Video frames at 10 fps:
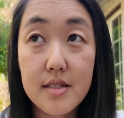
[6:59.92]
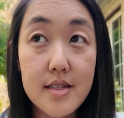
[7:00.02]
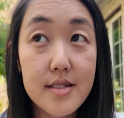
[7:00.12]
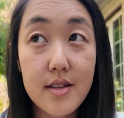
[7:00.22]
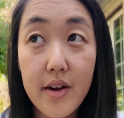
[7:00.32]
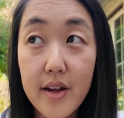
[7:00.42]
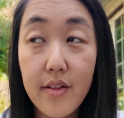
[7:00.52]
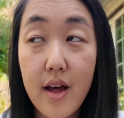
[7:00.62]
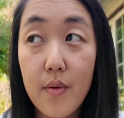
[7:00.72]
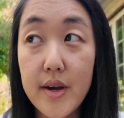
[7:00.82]
Does he study a
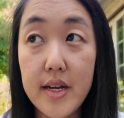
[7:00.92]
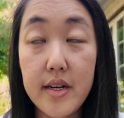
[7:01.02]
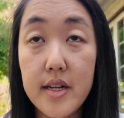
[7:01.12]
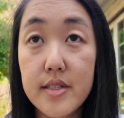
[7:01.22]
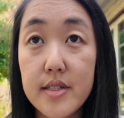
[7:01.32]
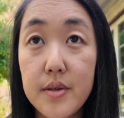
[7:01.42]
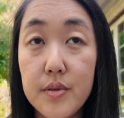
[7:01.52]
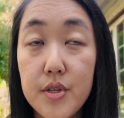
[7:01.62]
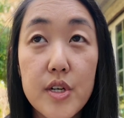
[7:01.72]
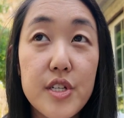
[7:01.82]
lot when he needs
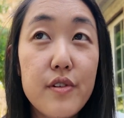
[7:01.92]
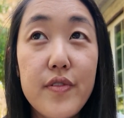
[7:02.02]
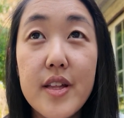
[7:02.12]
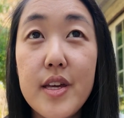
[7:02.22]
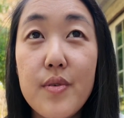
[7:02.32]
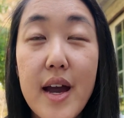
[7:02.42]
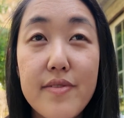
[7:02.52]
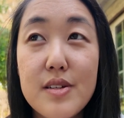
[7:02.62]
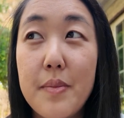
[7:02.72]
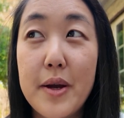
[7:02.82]
to? Or do you feel like you
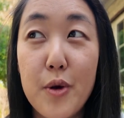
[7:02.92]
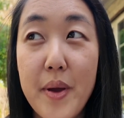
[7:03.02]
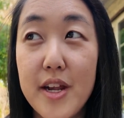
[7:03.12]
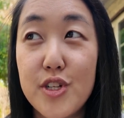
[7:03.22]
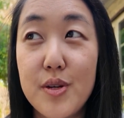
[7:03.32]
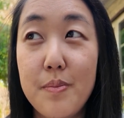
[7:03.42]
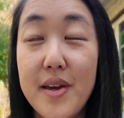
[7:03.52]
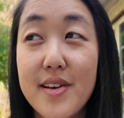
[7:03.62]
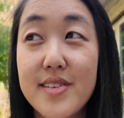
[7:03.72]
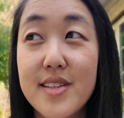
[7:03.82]
have to micromanage him
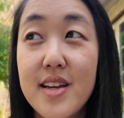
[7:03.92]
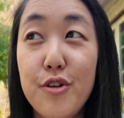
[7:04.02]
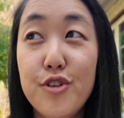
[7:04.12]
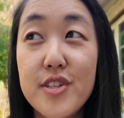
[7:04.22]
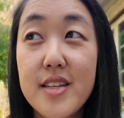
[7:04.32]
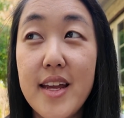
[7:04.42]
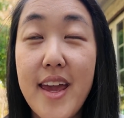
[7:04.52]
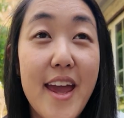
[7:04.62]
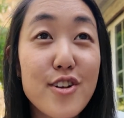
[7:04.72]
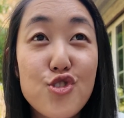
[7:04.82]
because you just
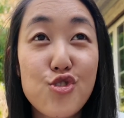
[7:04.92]
can't